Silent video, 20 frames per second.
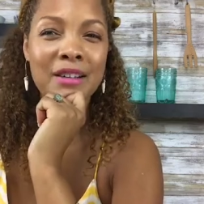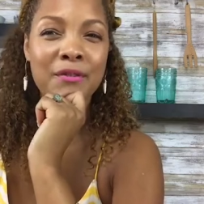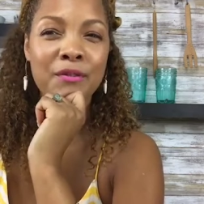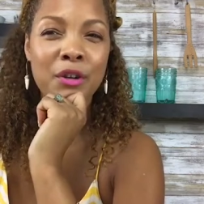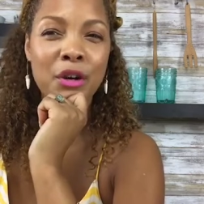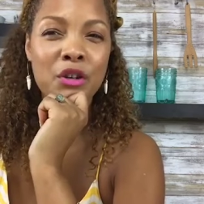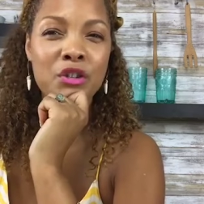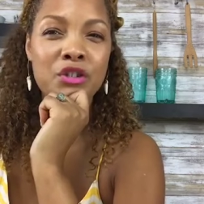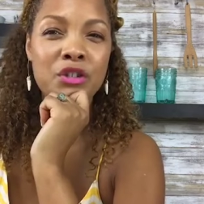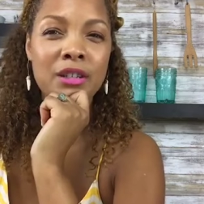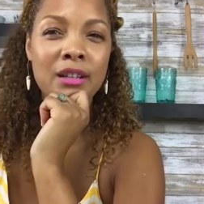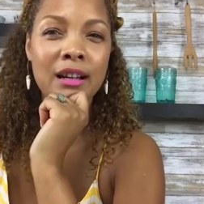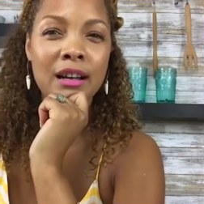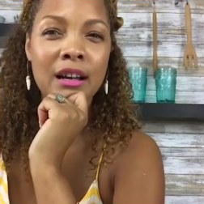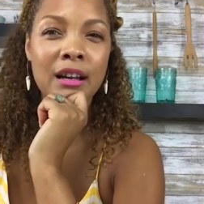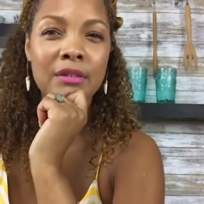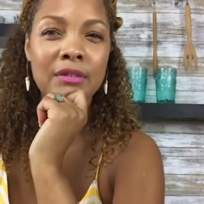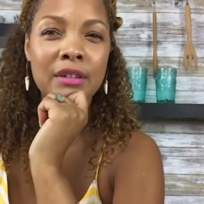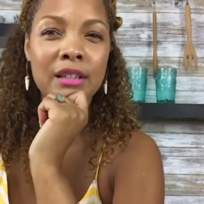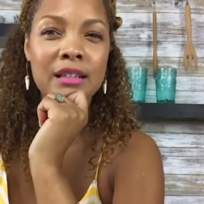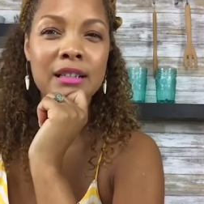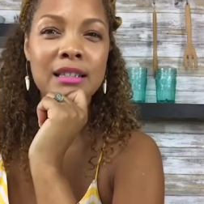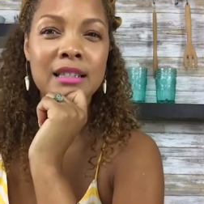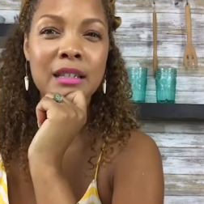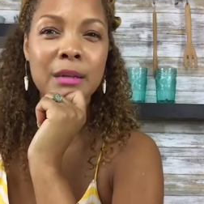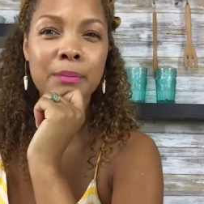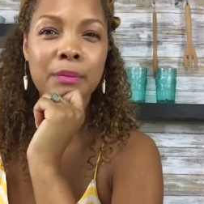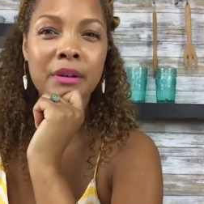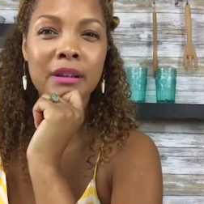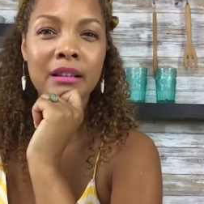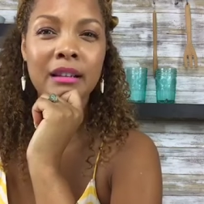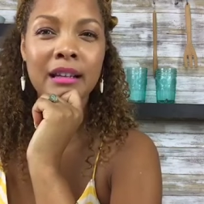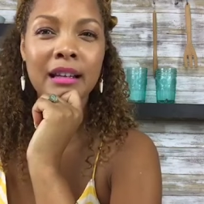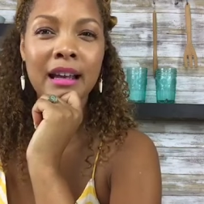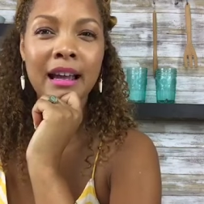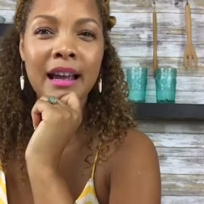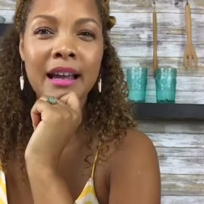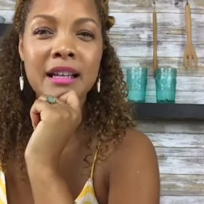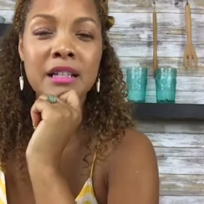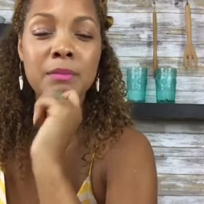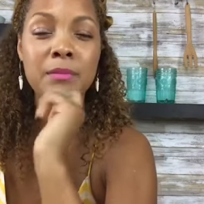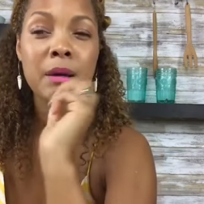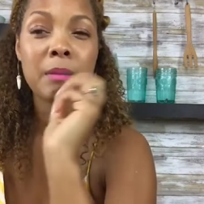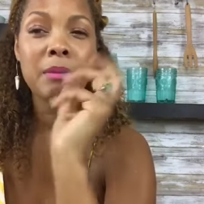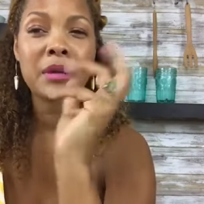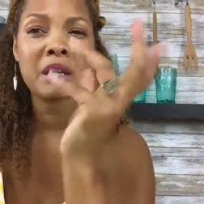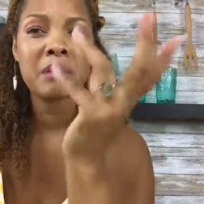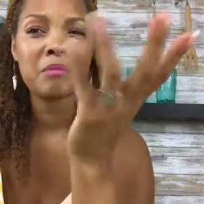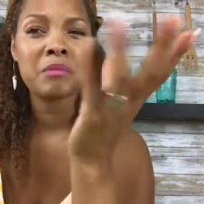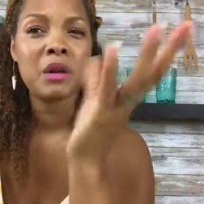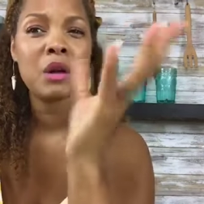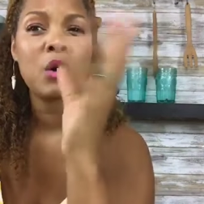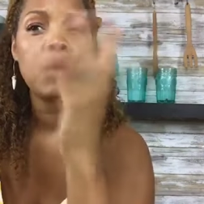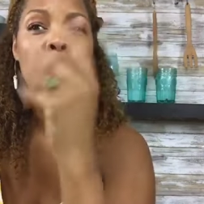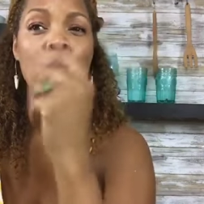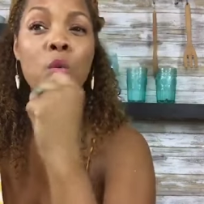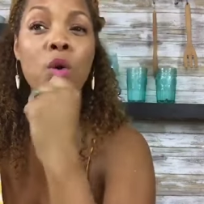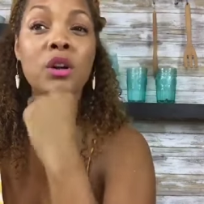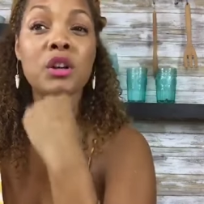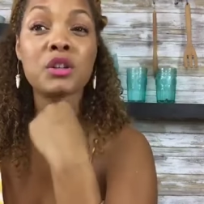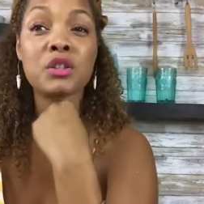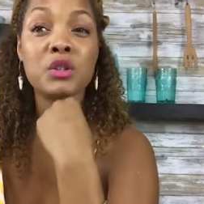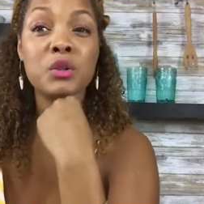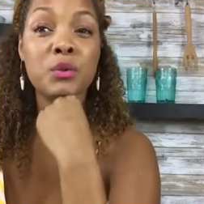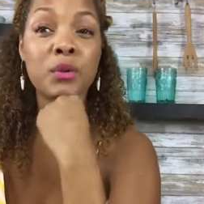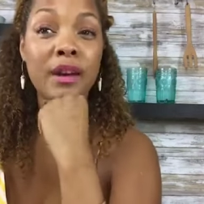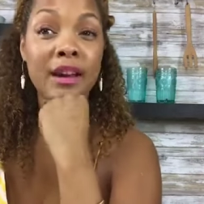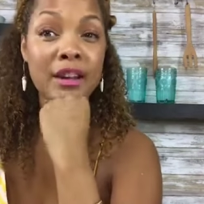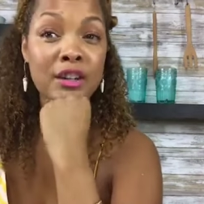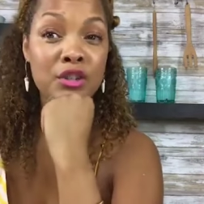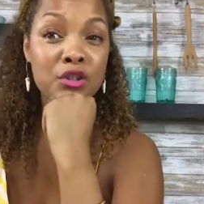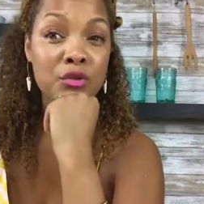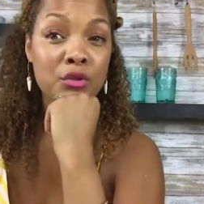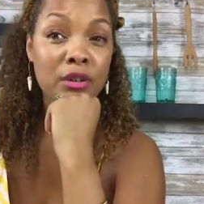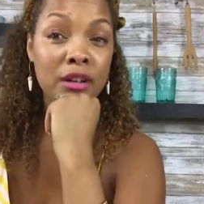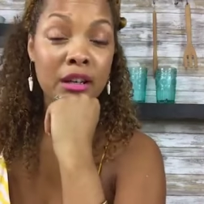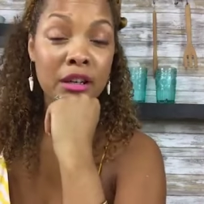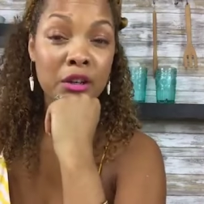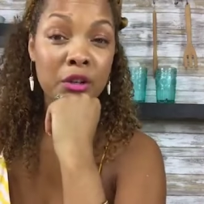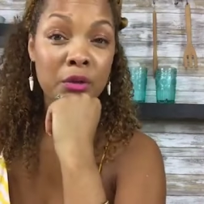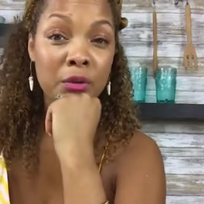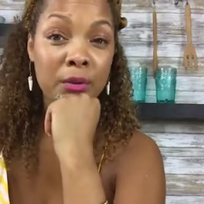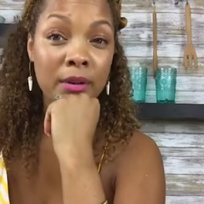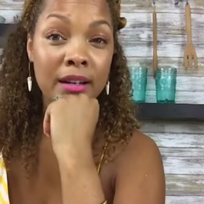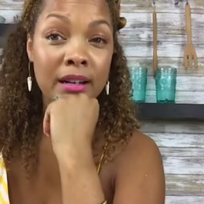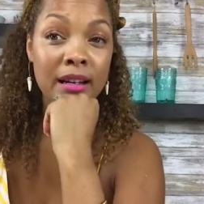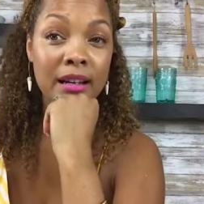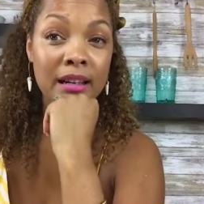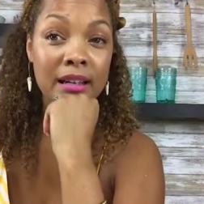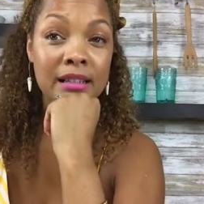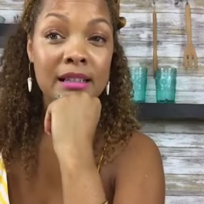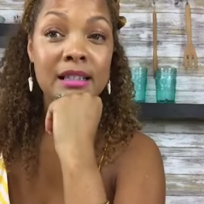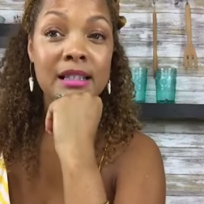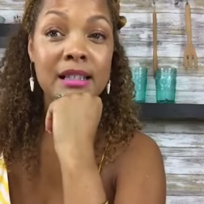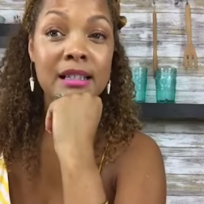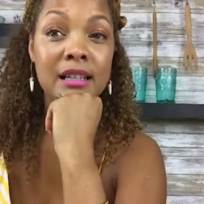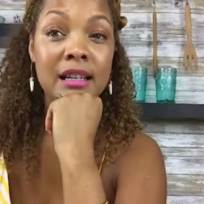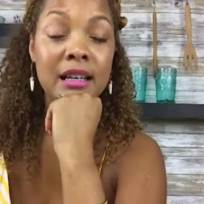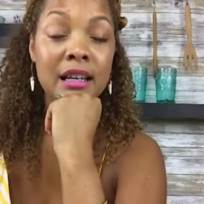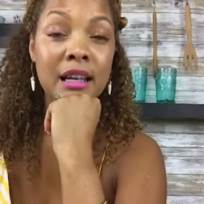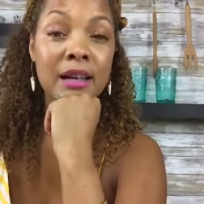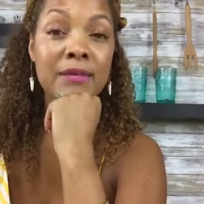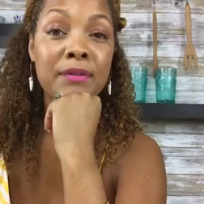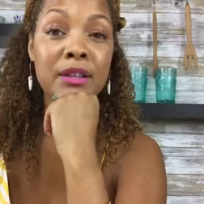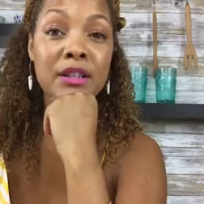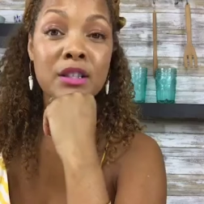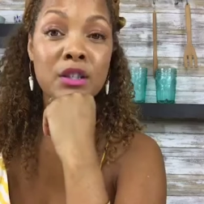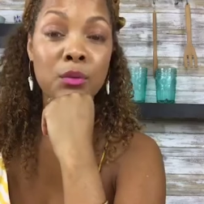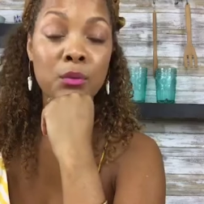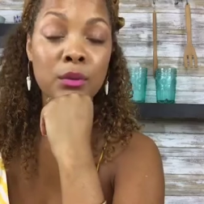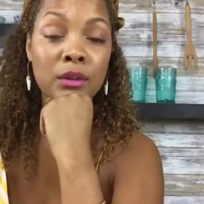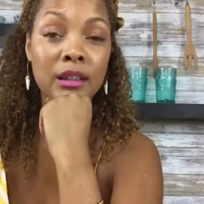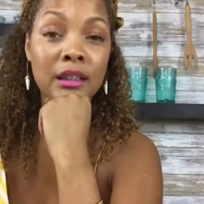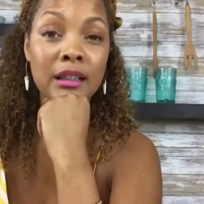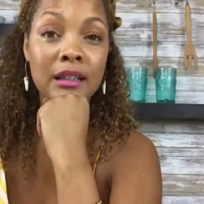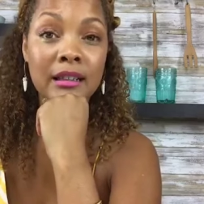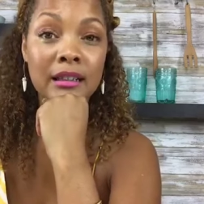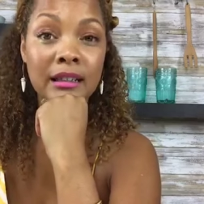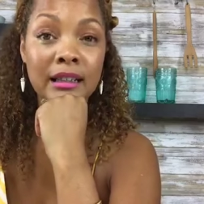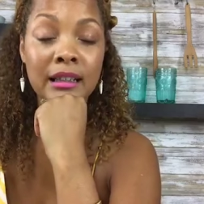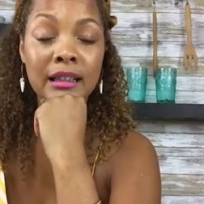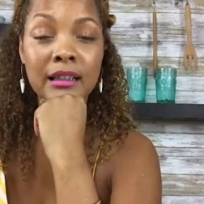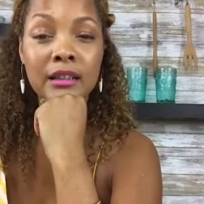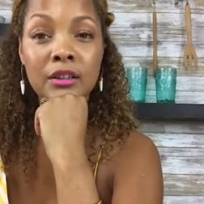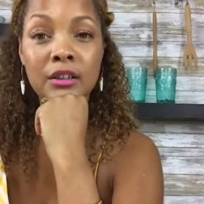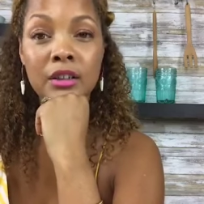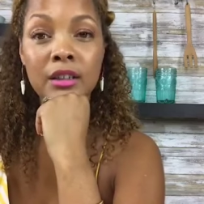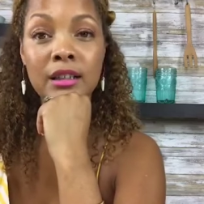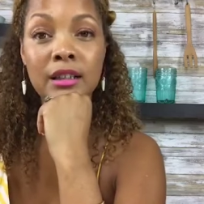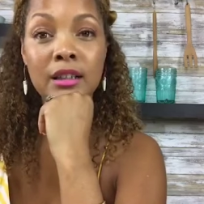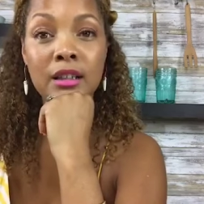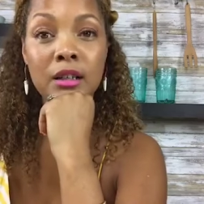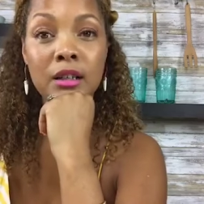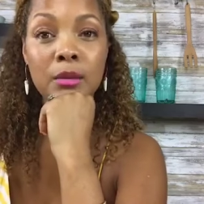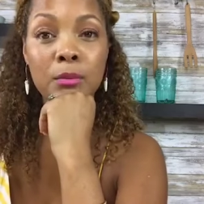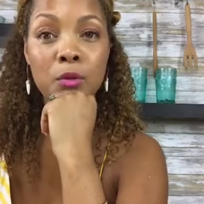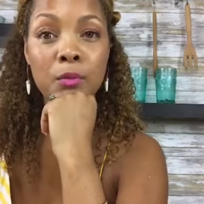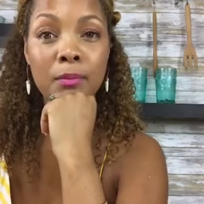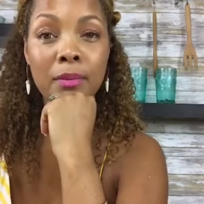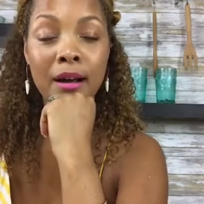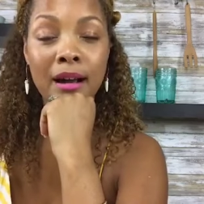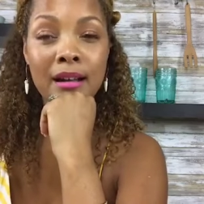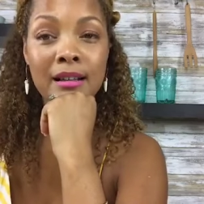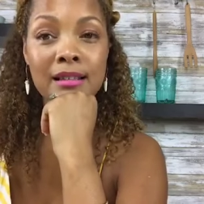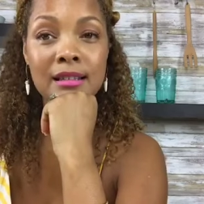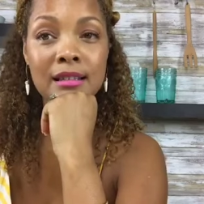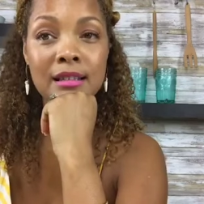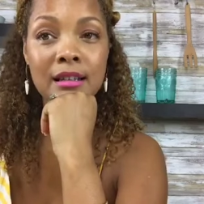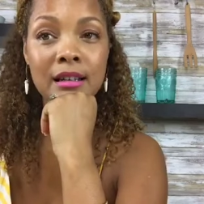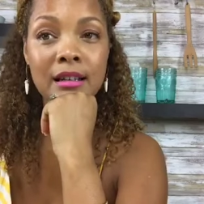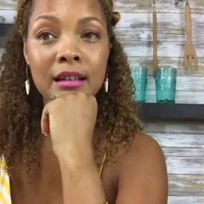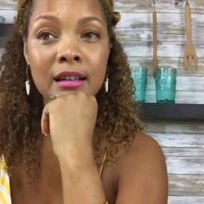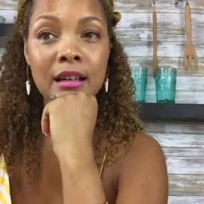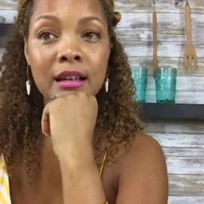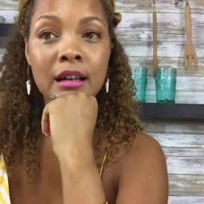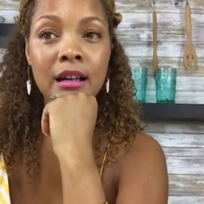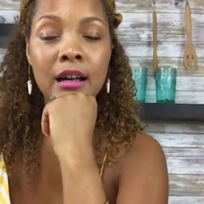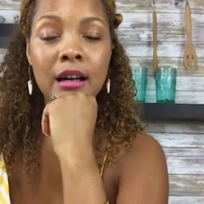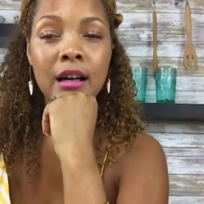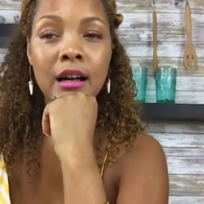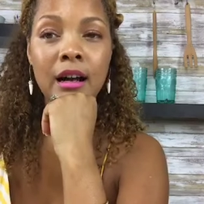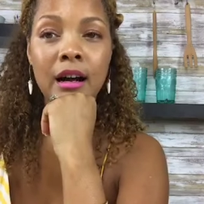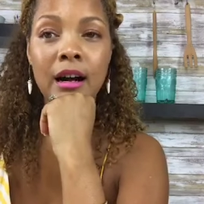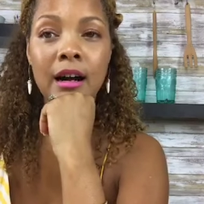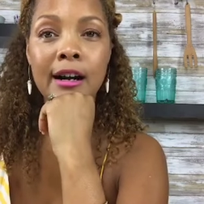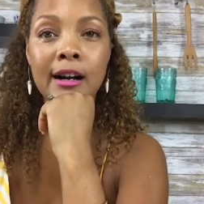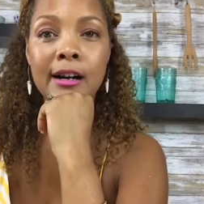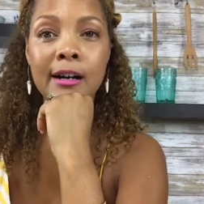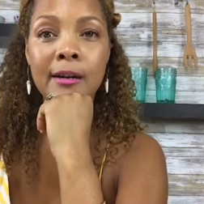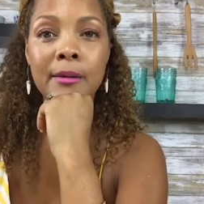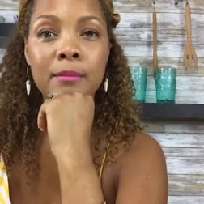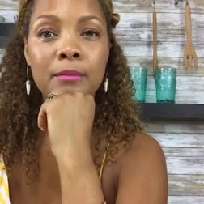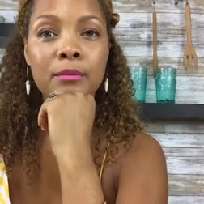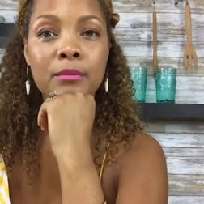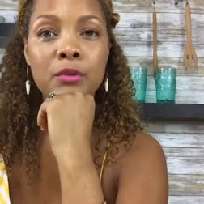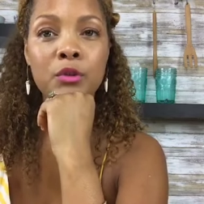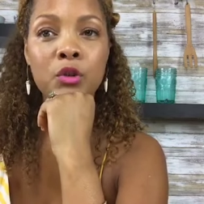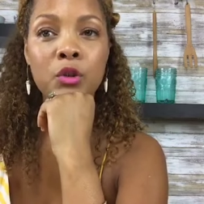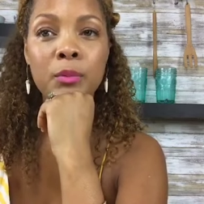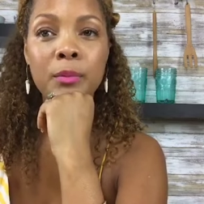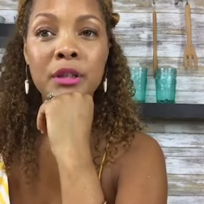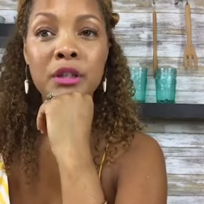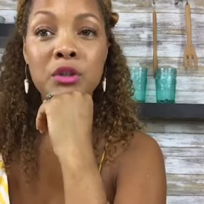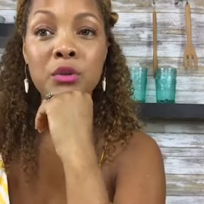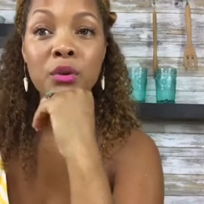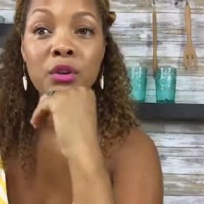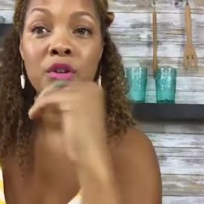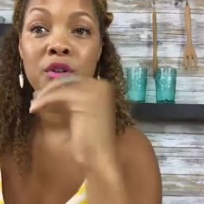version of it typically has maybe one or two extra ingredients if it's a really clean, good kamut pasta, um, you'll be doing